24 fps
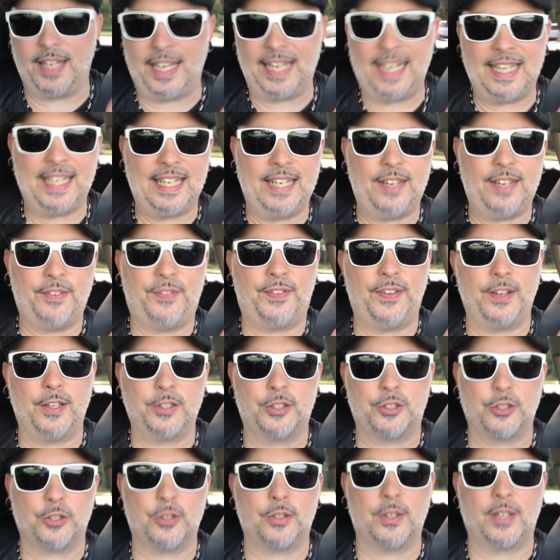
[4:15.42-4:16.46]
use an
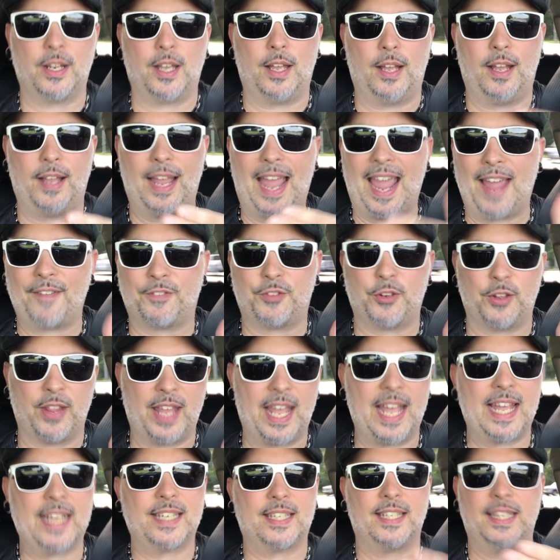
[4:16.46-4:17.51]
ND filter uh,
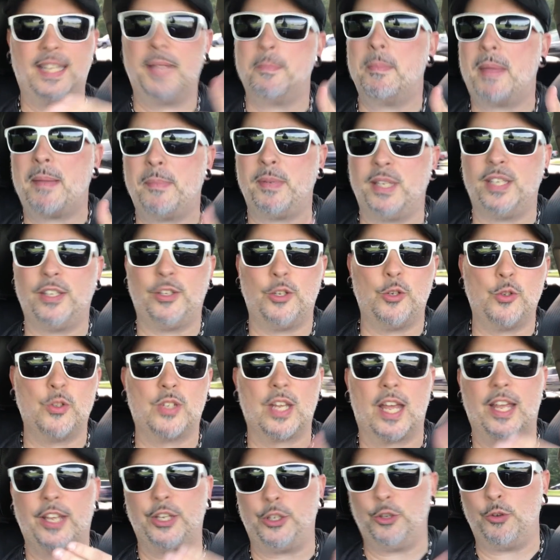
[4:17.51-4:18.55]
after that, and then maybe
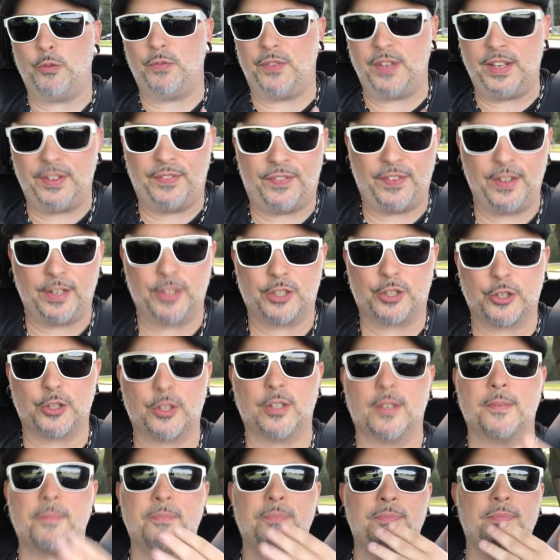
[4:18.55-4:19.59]
use a UV
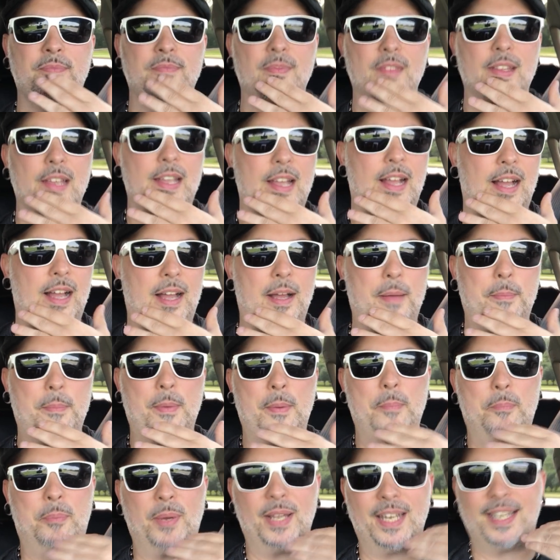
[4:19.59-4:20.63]
filter.
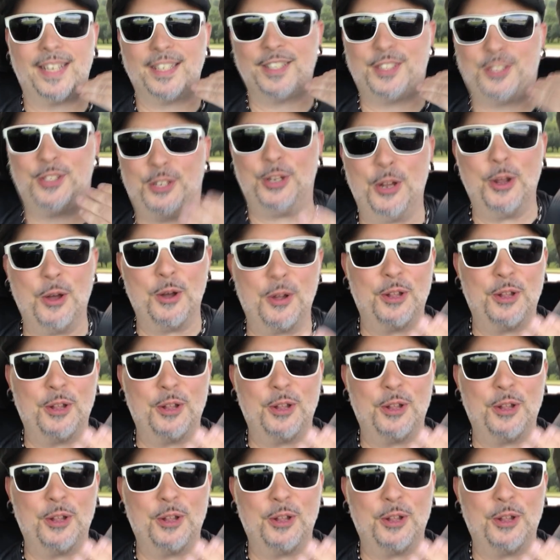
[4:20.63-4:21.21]
Um, but